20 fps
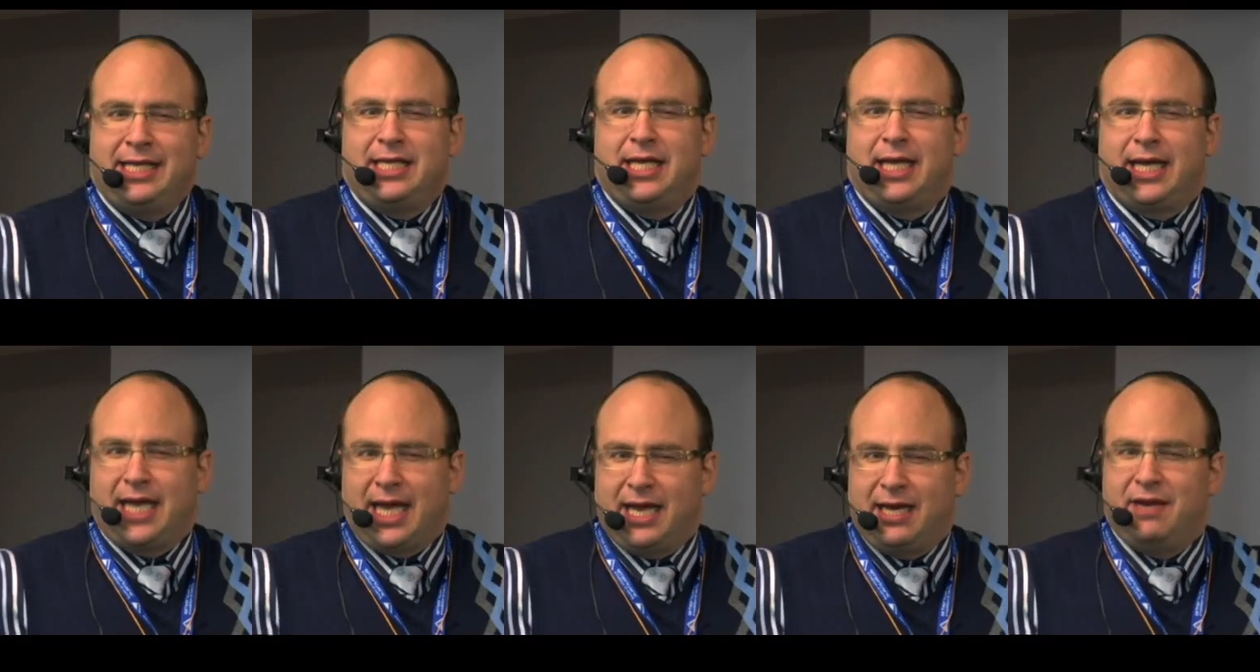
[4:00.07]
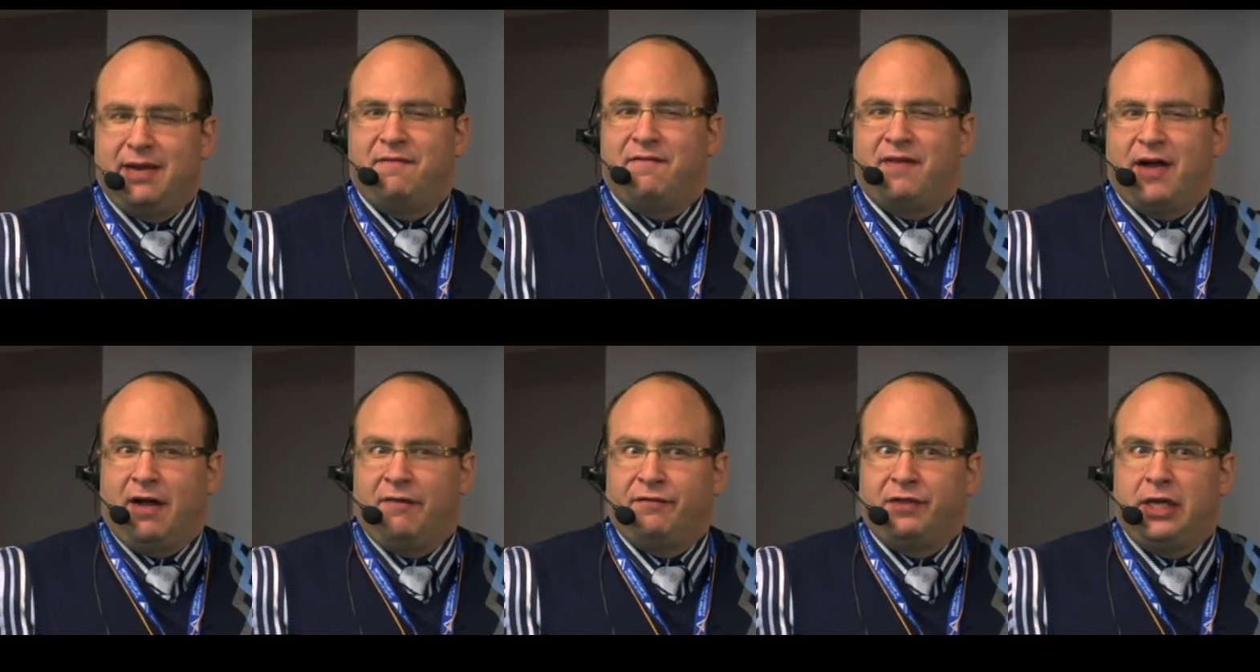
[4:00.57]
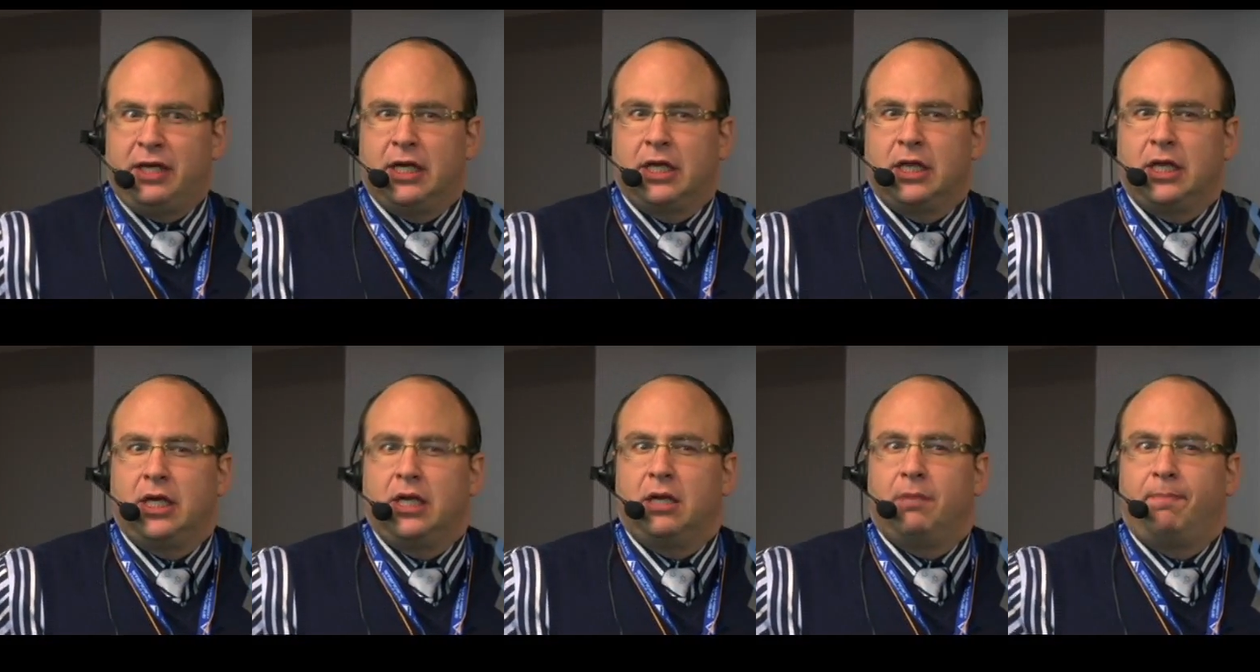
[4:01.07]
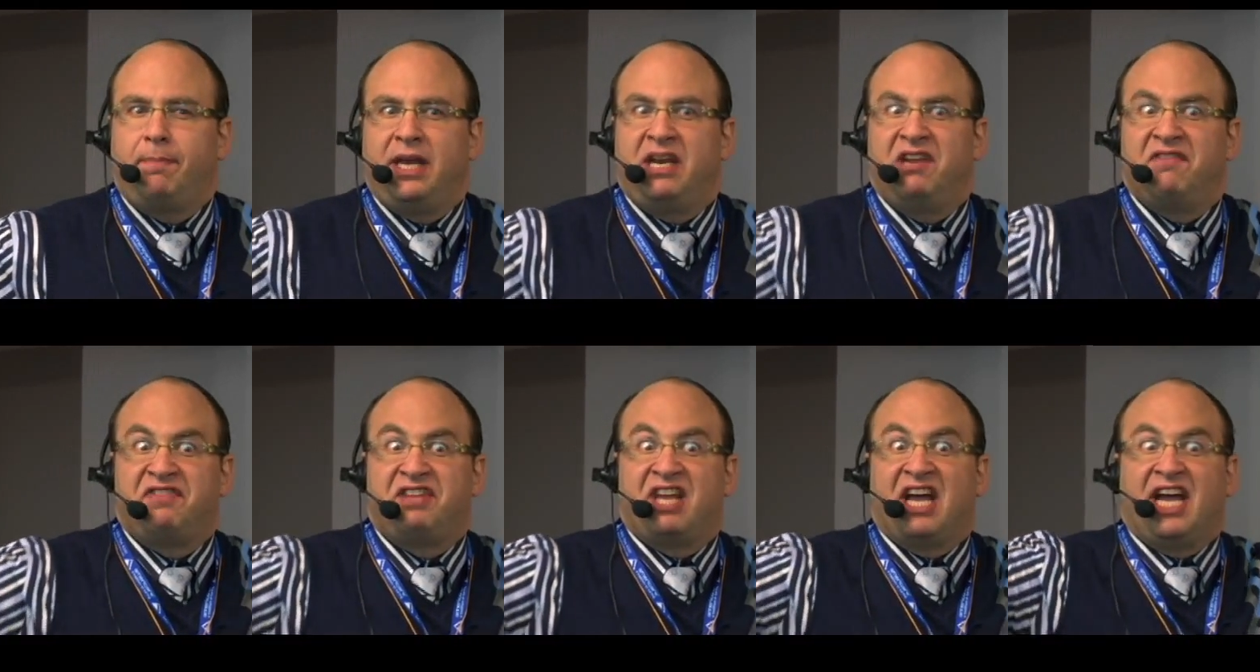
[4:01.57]
to get involved in a little bit
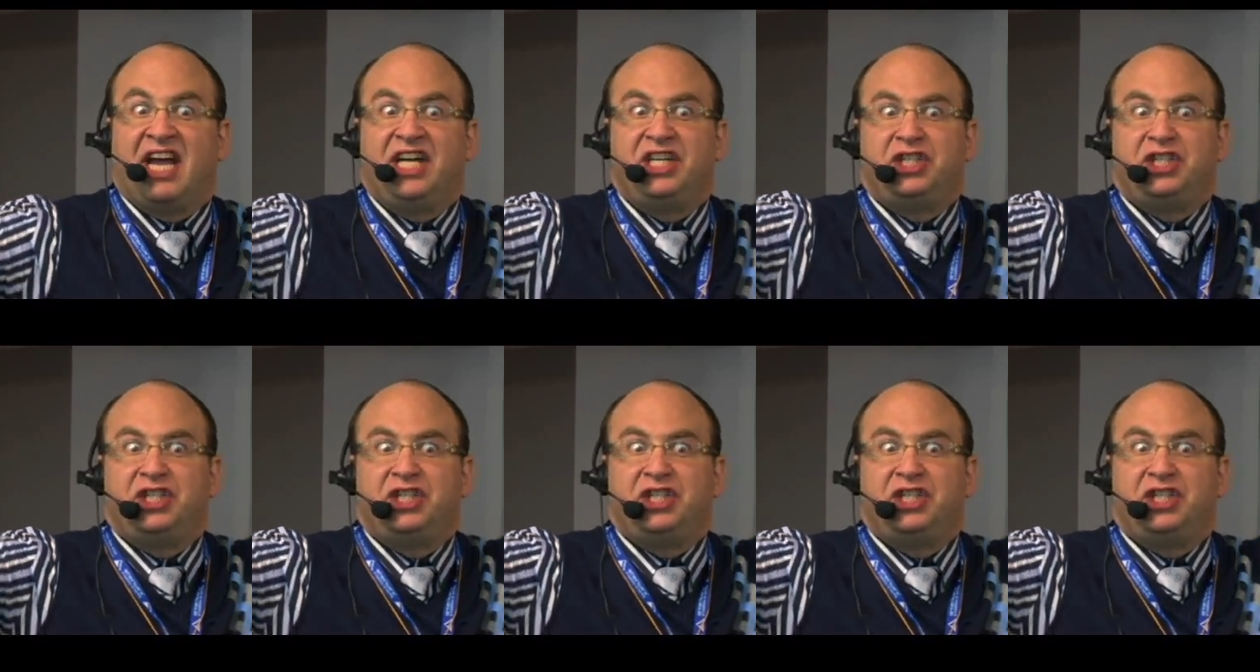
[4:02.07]
of Tai